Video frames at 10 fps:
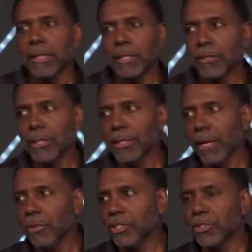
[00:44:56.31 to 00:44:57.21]
You, you,
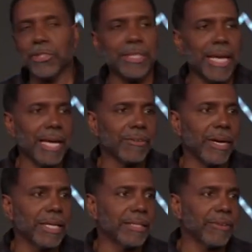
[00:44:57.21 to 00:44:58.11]
that's what you're doing now,
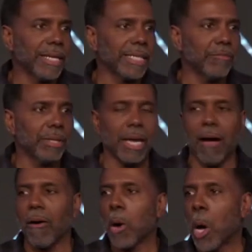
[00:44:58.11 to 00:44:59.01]
trying to, trying to keep the
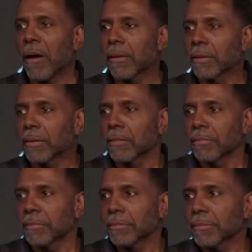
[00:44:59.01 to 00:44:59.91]
law.
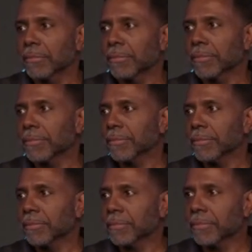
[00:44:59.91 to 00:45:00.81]

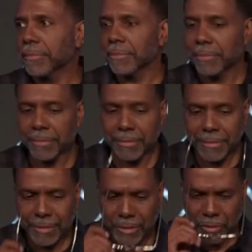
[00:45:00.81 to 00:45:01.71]
Mm-hmm.
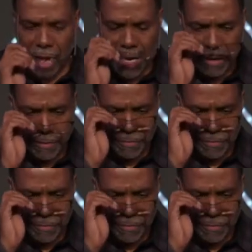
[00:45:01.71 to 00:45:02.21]
Right?